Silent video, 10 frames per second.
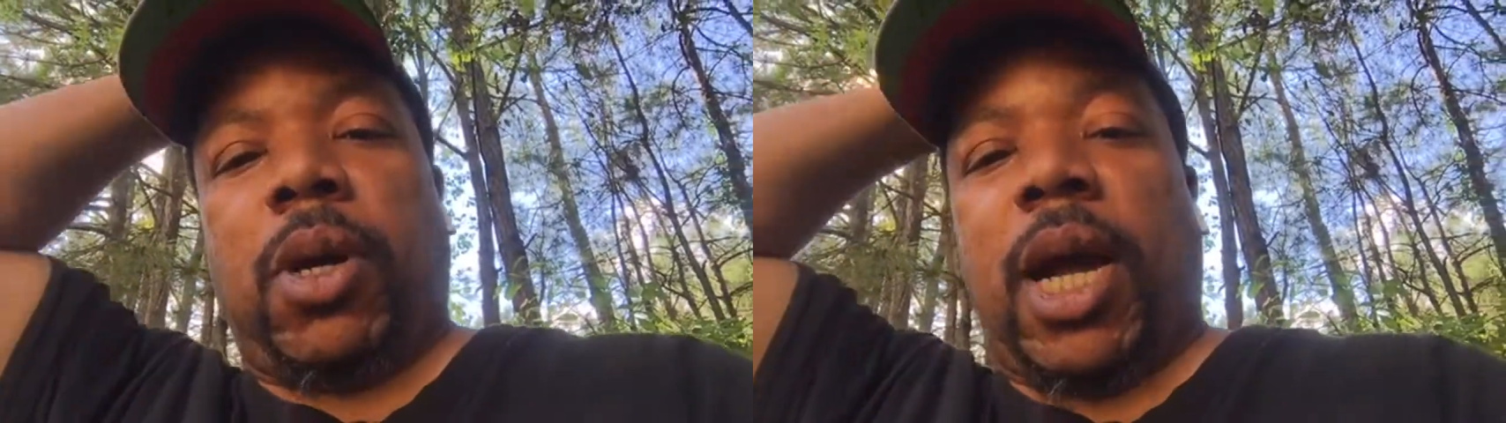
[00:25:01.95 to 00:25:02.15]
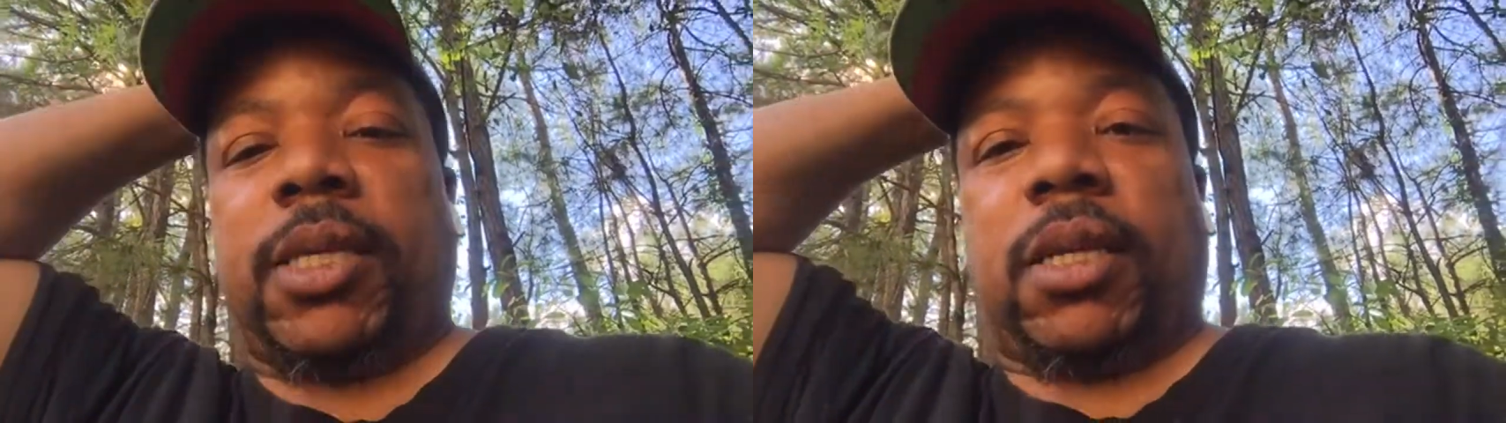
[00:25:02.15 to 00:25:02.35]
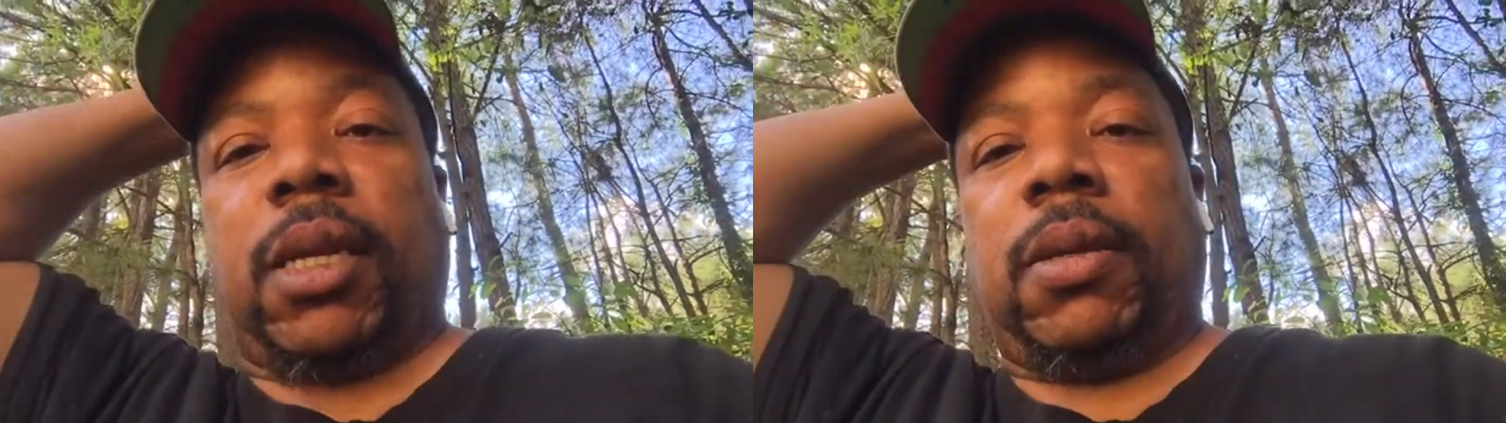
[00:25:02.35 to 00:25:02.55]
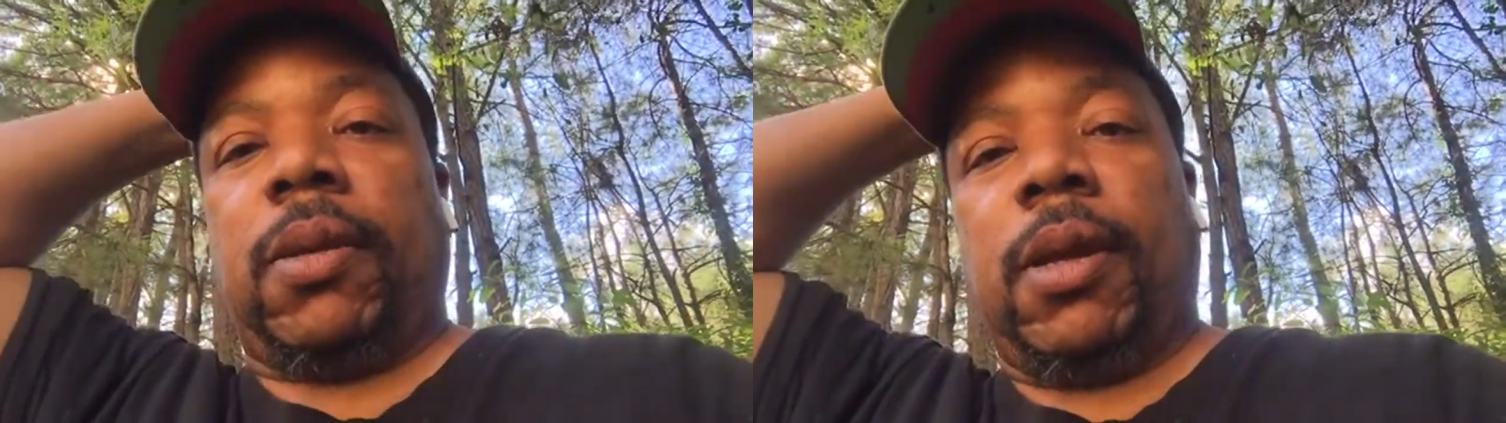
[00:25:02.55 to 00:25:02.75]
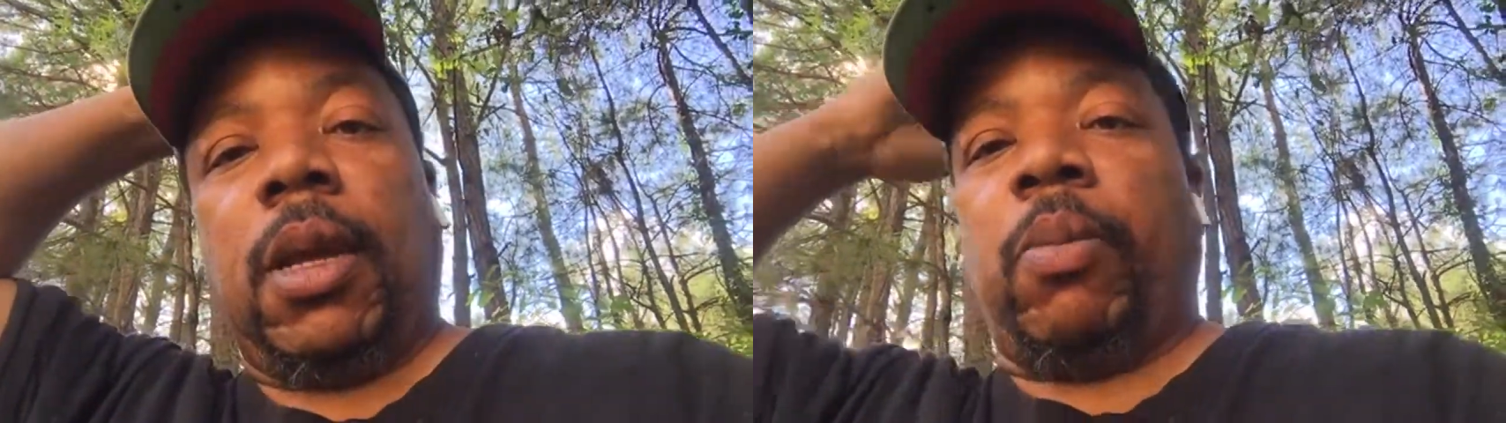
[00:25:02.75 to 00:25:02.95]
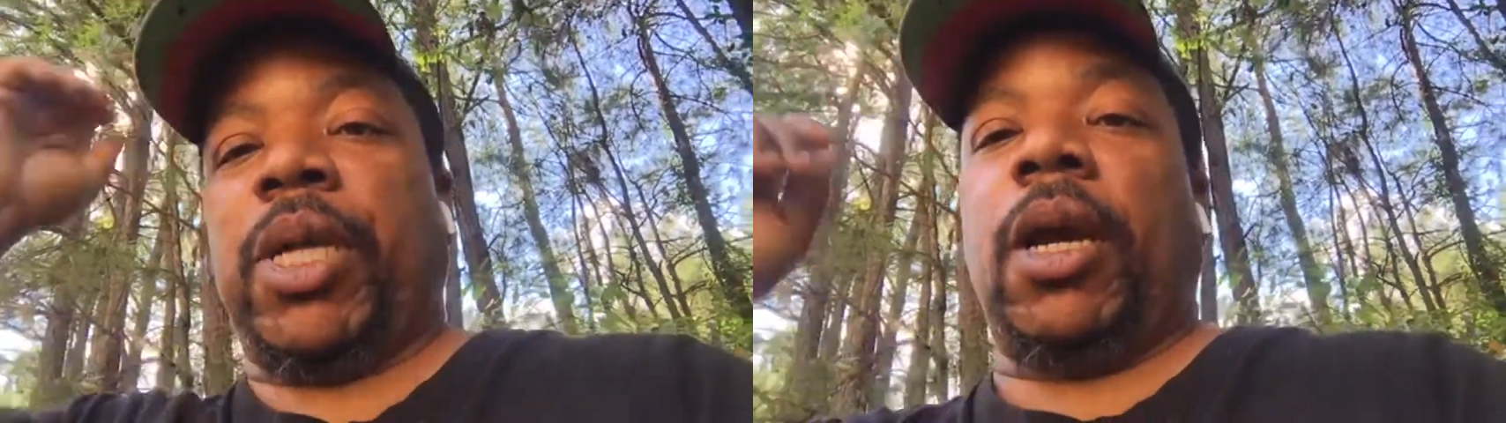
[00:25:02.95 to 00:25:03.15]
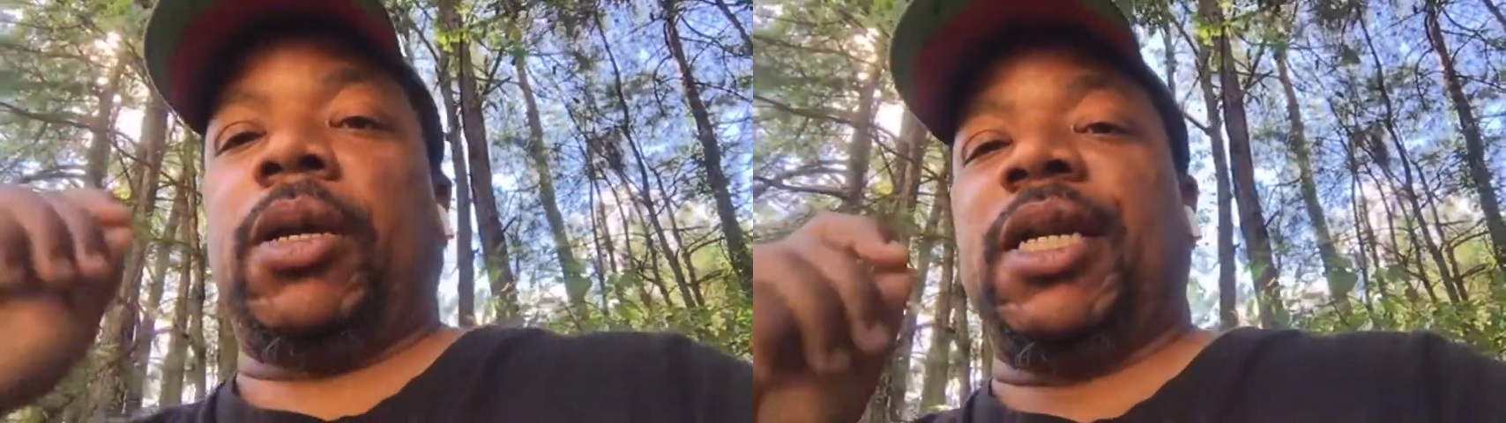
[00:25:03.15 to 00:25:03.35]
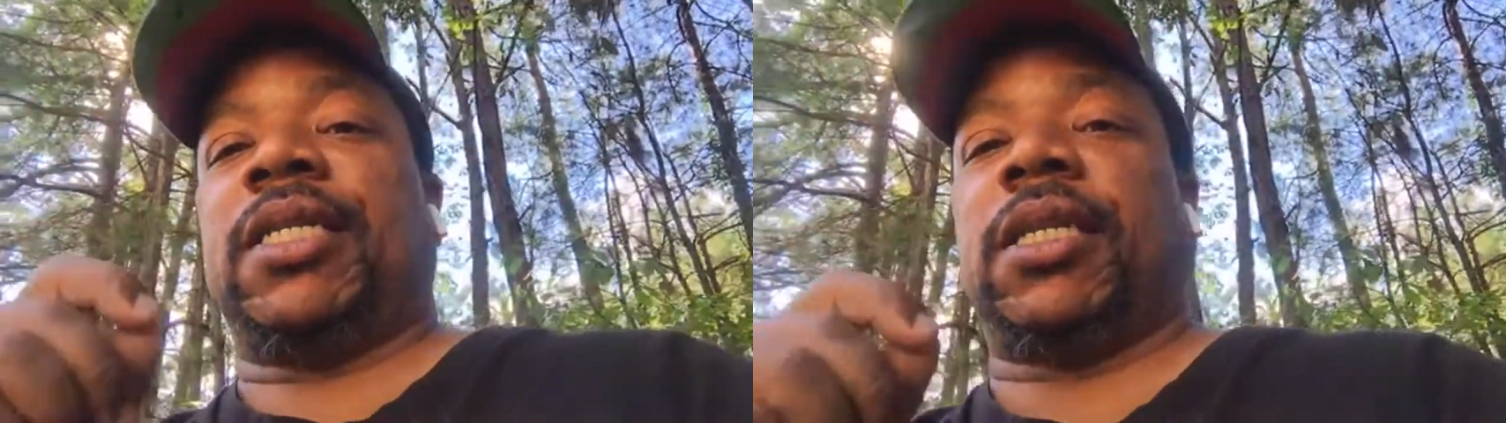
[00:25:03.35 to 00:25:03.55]
bro, I think. But
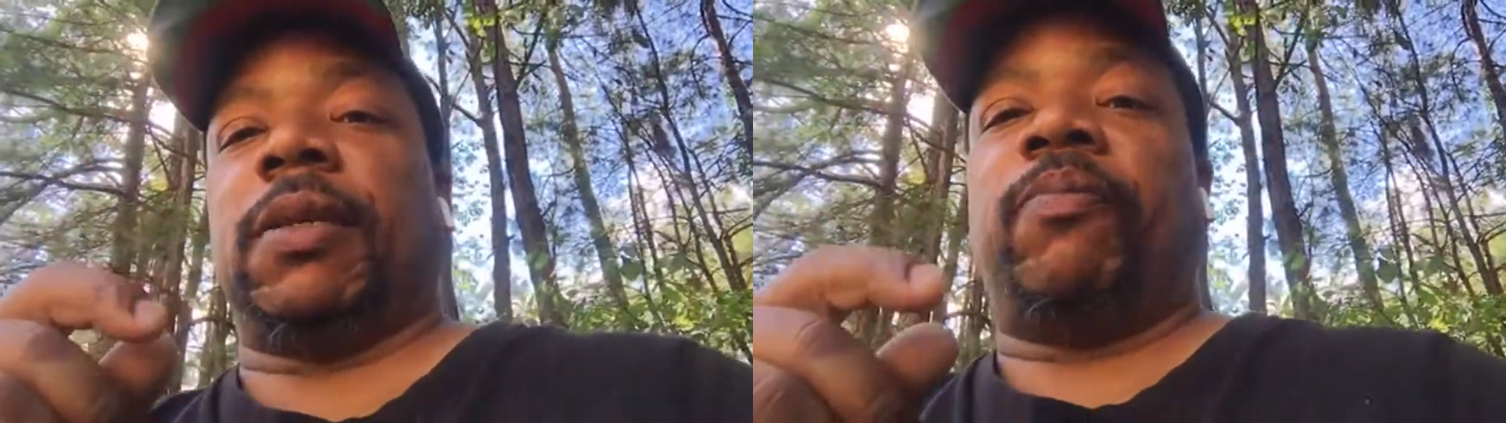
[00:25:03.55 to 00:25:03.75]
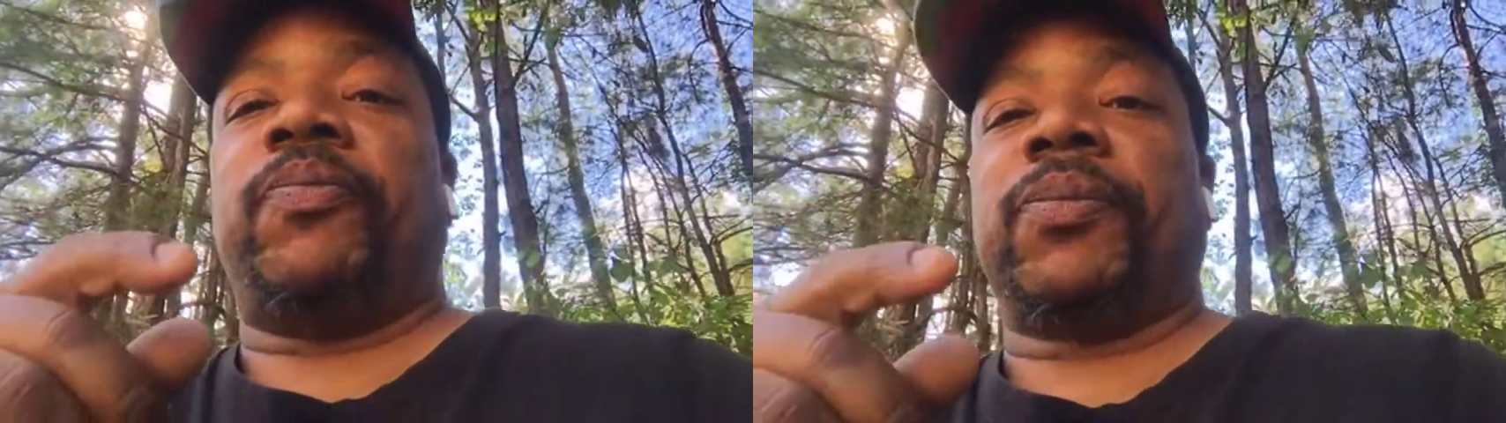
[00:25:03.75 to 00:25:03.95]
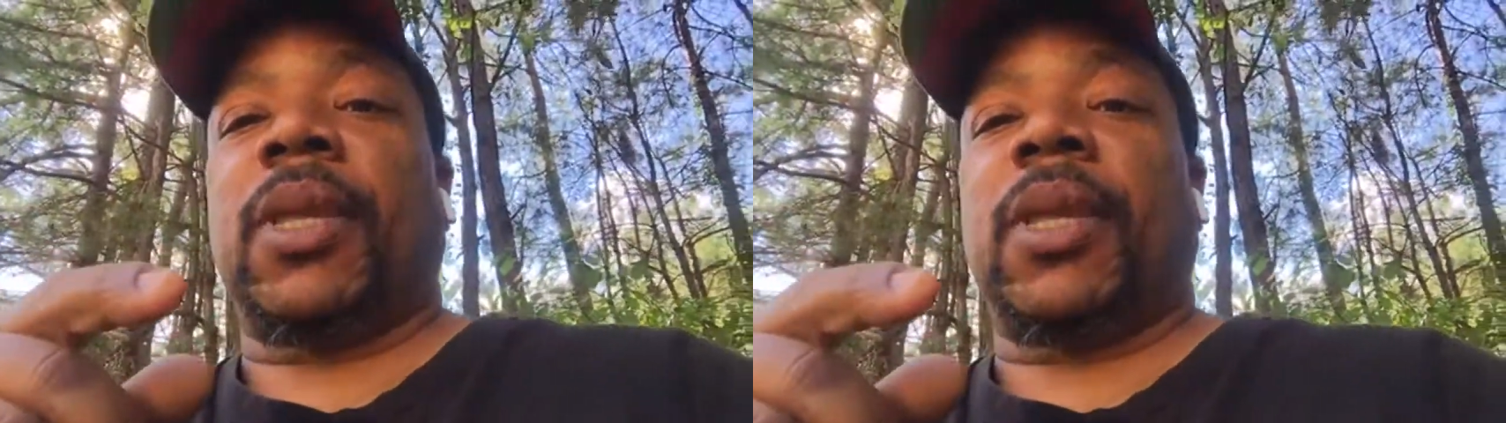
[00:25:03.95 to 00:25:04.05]
yo, listen,